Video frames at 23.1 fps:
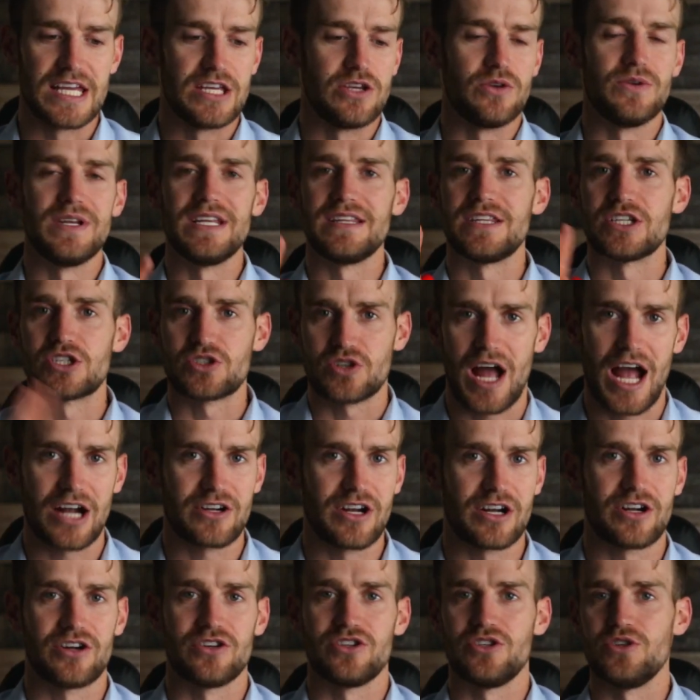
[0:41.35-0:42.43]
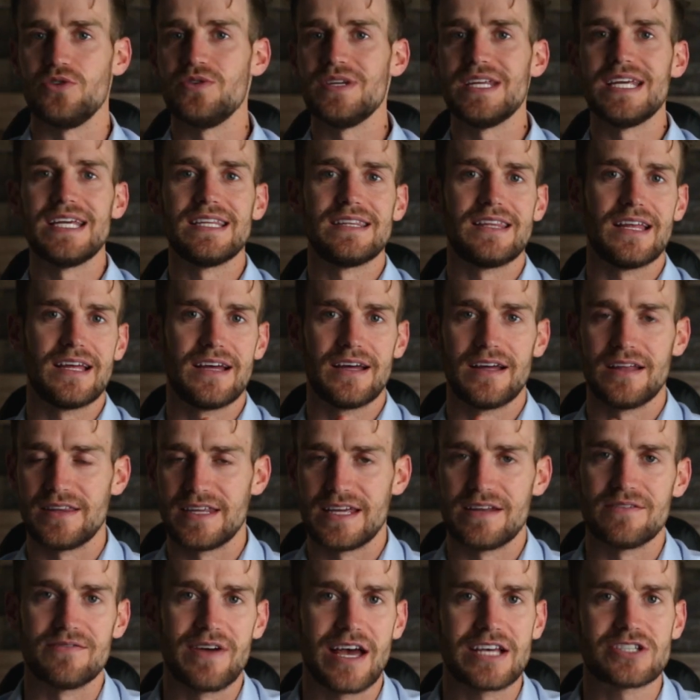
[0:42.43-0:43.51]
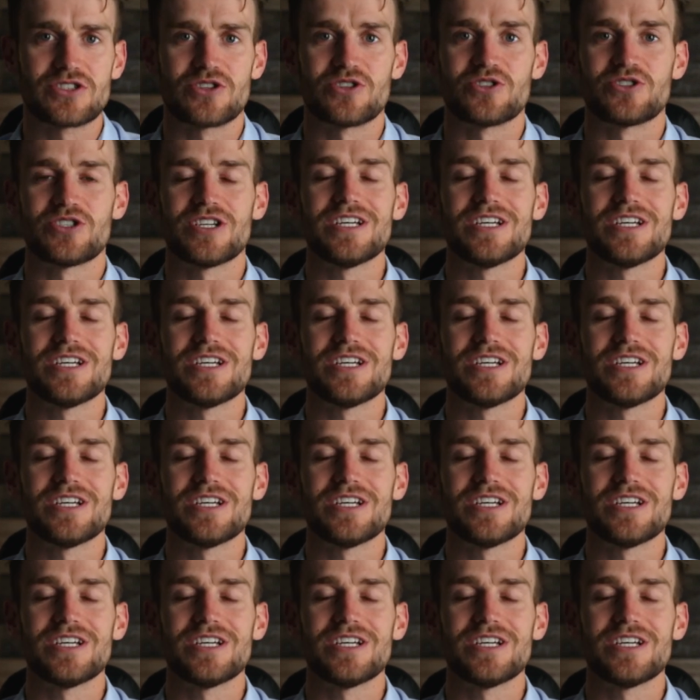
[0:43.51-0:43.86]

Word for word: you need the track record, you need the the investors,